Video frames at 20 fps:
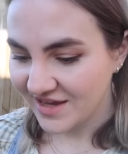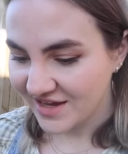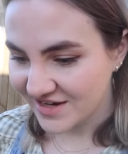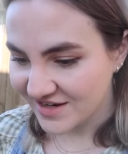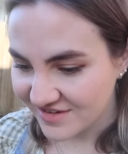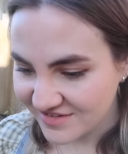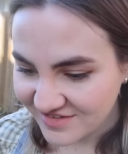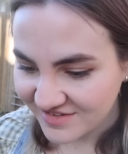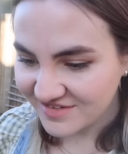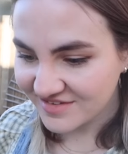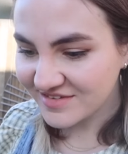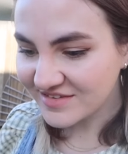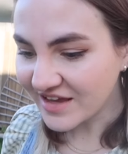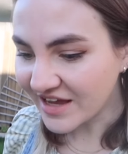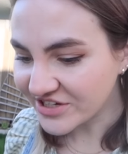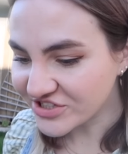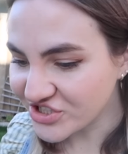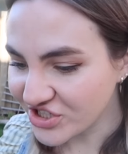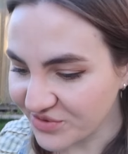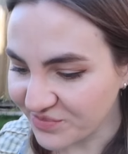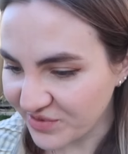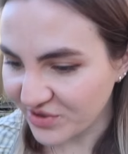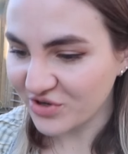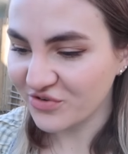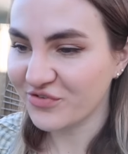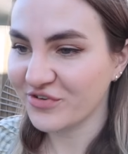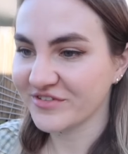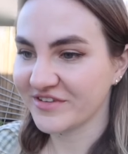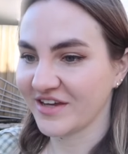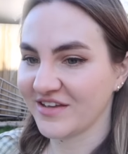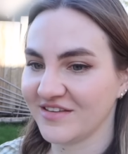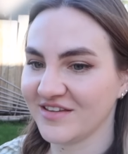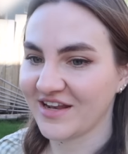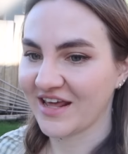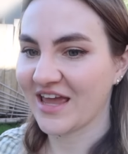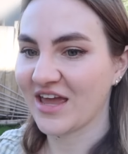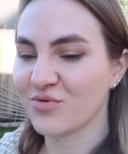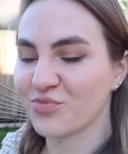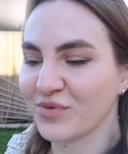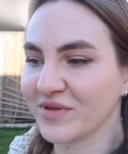It is such a beautiful day
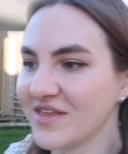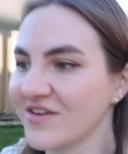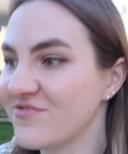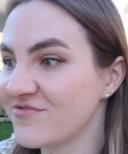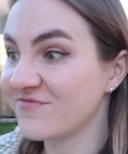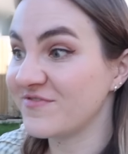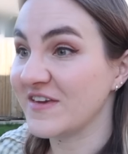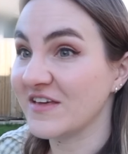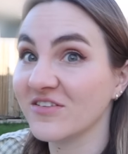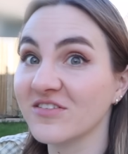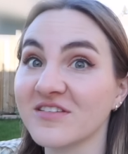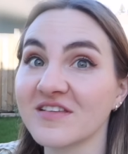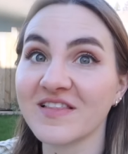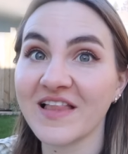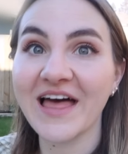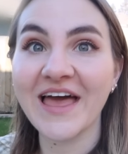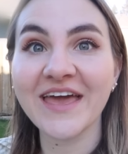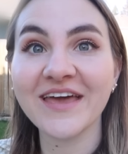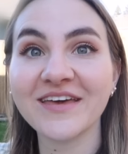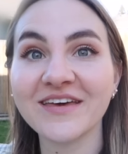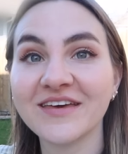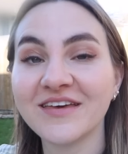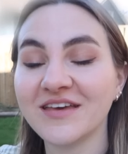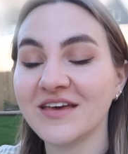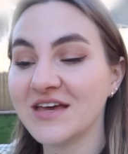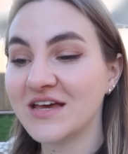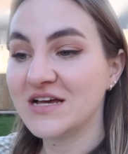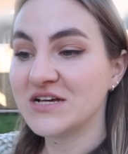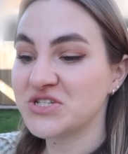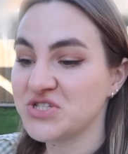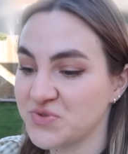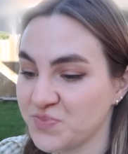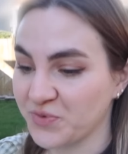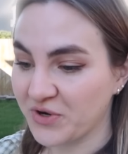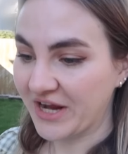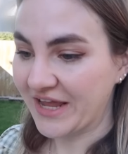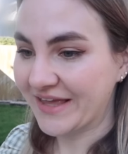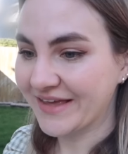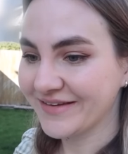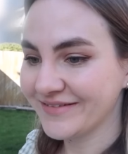today. It really feels like
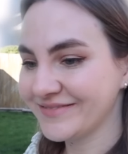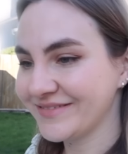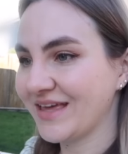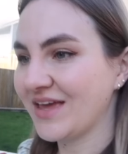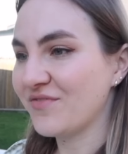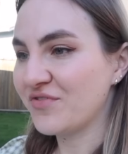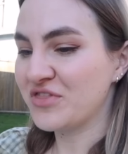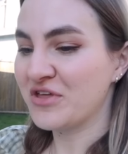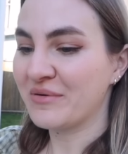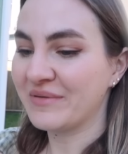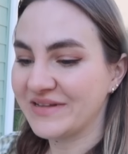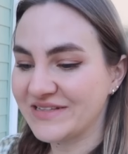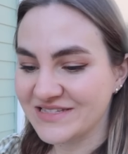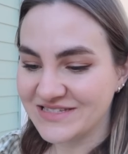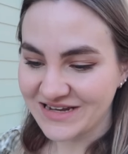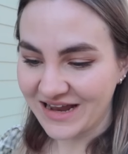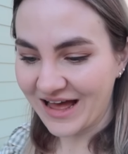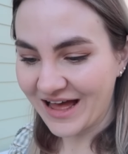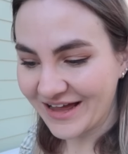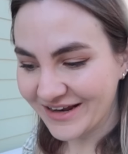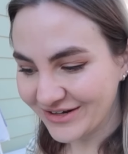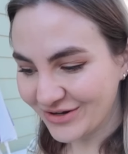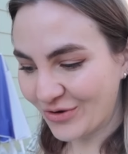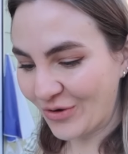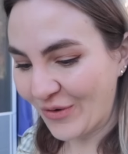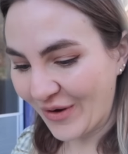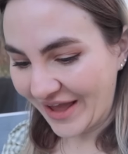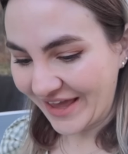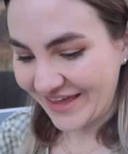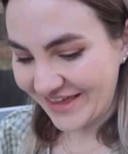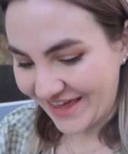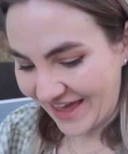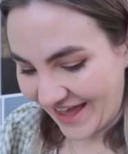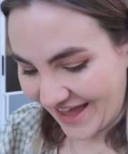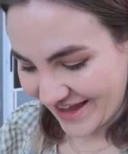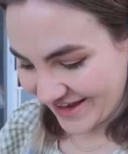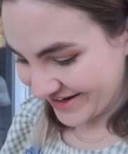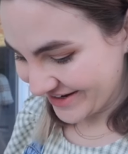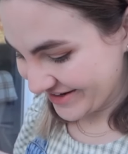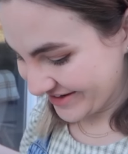spring, even though it's not quite
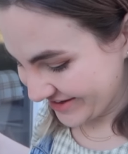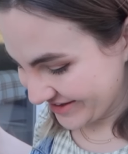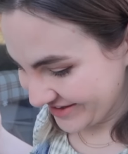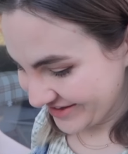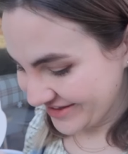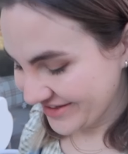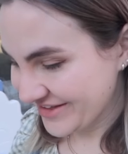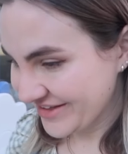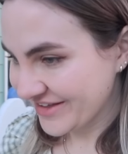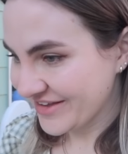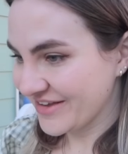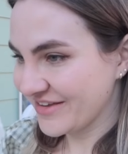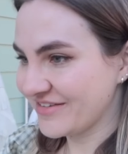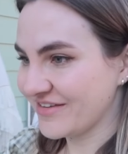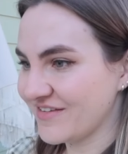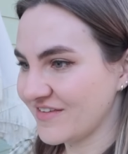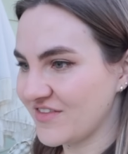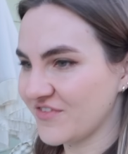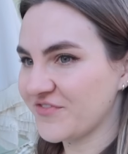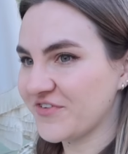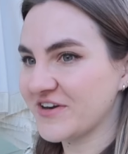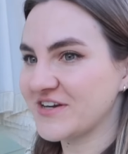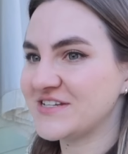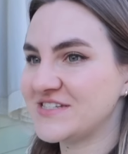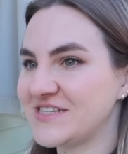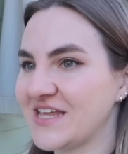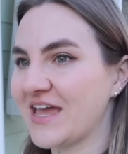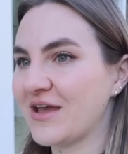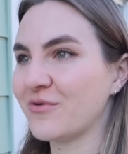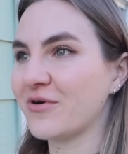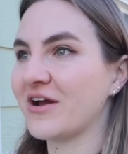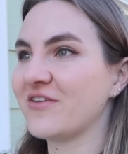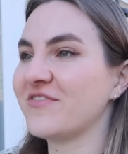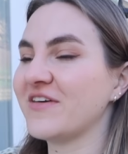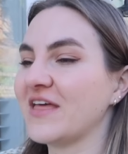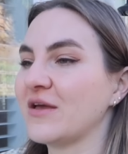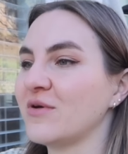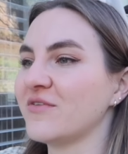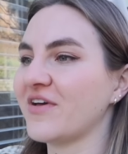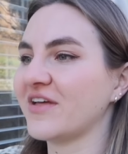yet. This is the first day where I
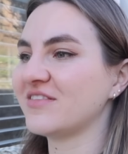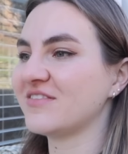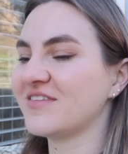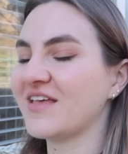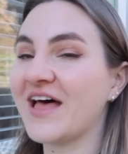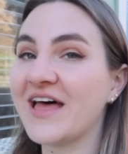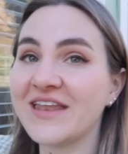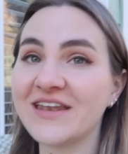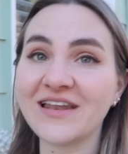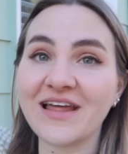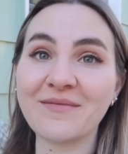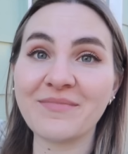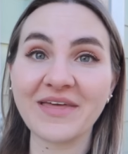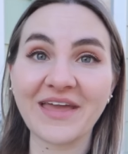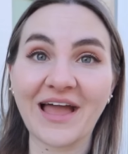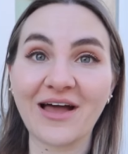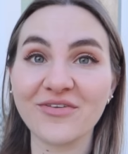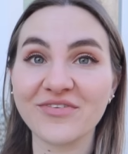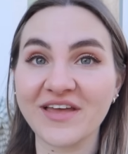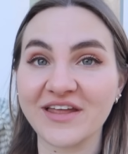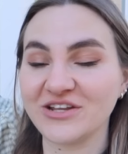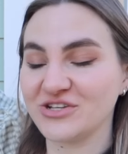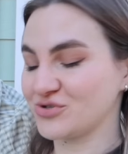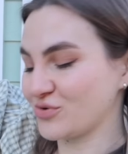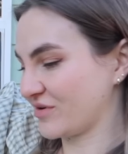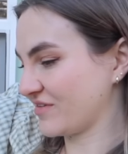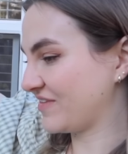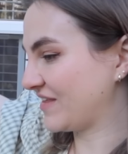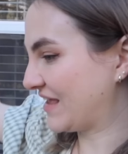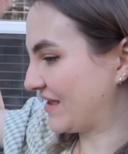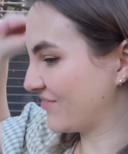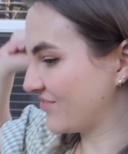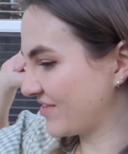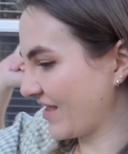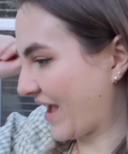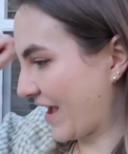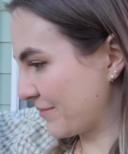feel like we've had sun. I'm like outside in short sleeves.